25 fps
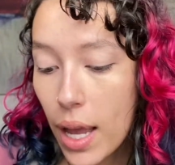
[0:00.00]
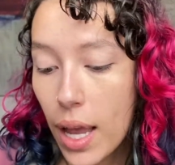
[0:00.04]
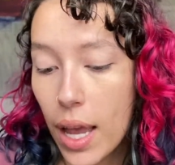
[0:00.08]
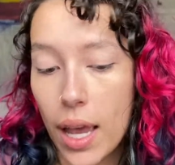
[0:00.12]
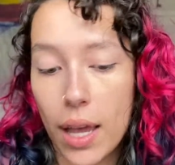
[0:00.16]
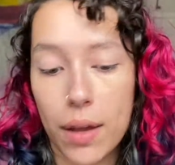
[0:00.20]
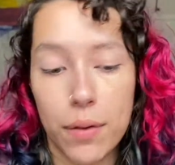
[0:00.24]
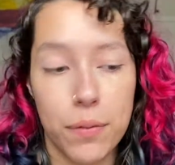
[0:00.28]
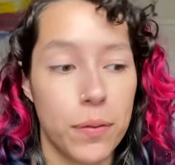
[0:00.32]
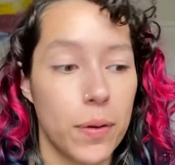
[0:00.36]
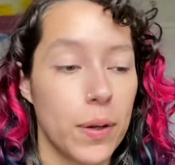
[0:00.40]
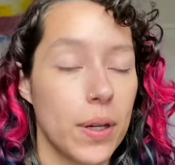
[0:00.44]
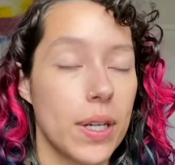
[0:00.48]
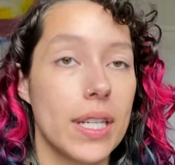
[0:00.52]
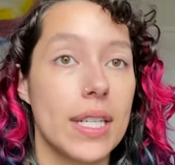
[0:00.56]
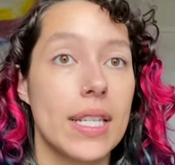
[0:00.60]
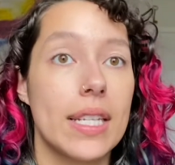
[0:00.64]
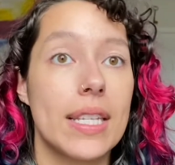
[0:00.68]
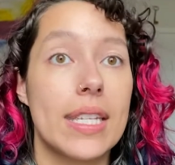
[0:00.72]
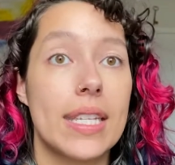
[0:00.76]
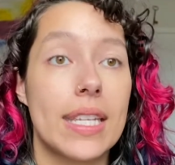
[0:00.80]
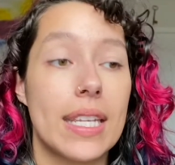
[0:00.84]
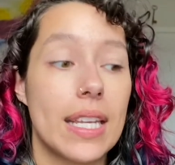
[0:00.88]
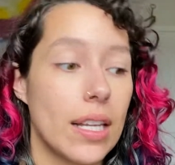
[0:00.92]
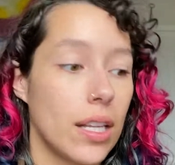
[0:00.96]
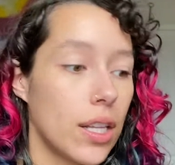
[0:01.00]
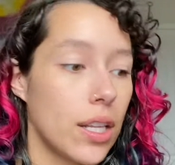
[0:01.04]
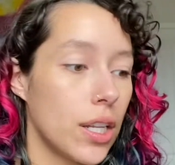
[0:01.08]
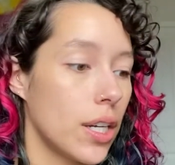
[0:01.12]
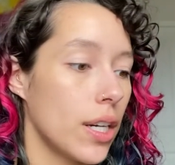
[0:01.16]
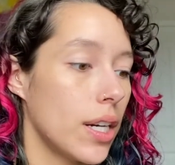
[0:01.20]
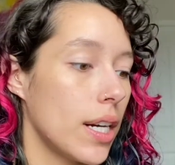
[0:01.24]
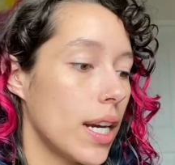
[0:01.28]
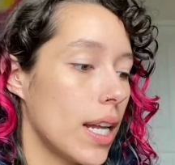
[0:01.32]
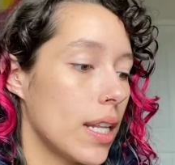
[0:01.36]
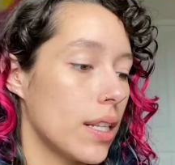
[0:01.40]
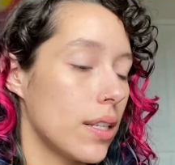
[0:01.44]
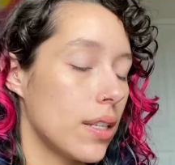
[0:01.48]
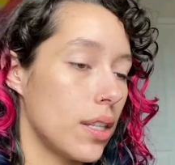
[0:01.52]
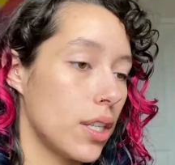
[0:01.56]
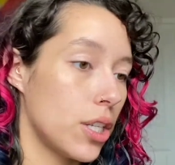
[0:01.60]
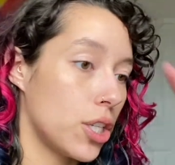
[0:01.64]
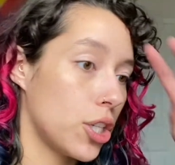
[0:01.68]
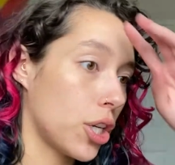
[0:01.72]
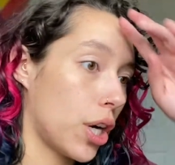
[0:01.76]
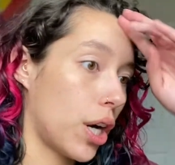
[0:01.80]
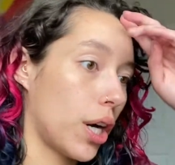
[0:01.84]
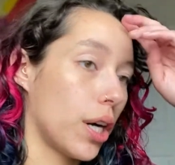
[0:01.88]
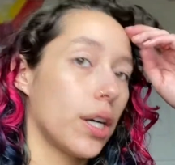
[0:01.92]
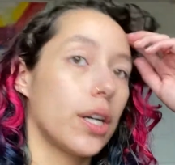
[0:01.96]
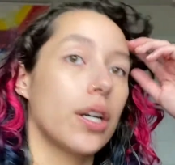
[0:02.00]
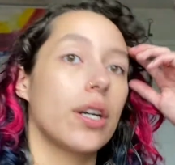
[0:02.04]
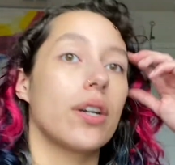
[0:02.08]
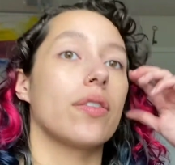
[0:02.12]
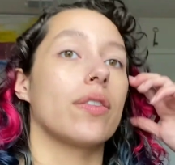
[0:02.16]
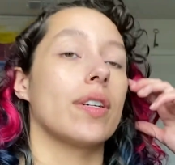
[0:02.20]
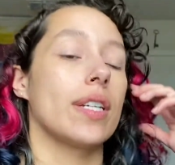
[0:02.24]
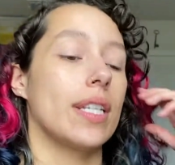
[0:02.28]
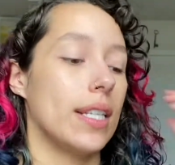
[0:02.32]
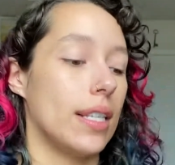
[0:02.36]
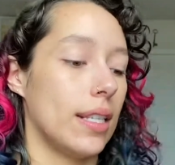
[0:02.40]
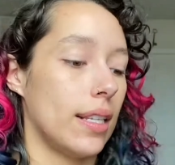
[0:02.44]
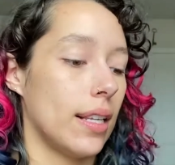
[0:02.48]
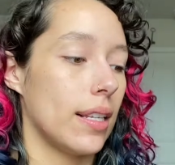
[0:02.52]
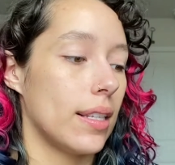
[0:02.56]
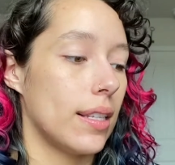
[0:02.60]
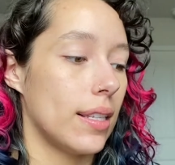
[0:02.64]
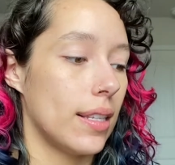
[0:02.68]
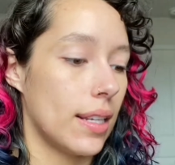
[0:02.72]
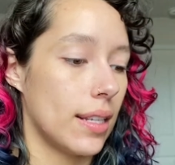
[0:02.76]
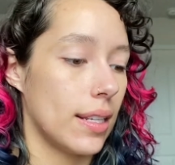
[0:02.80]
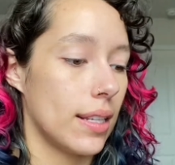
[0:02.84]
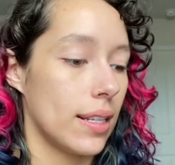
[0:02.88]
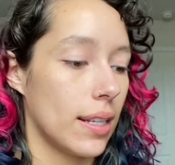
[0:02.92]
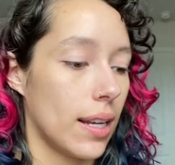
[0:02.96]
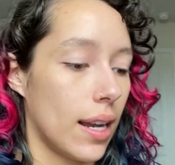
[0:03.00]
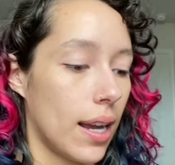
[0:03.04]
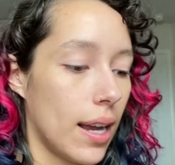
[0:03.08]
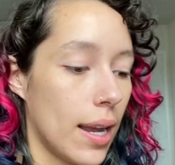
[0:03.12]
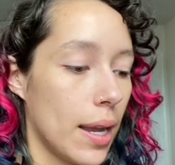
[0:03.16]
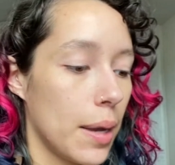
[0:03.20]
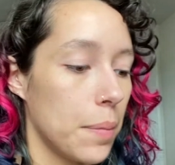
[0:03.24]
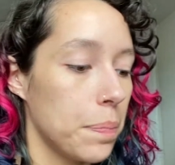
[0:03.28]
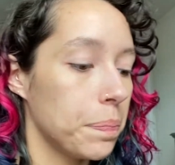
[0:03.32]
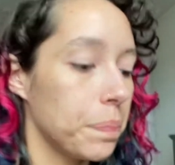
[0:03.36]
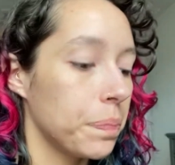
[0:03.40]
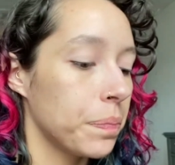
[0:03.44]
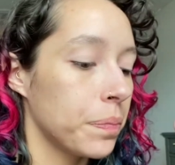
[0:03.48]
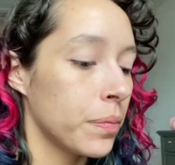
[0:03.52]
And for concealer, it's the Tarte Creaseless this time.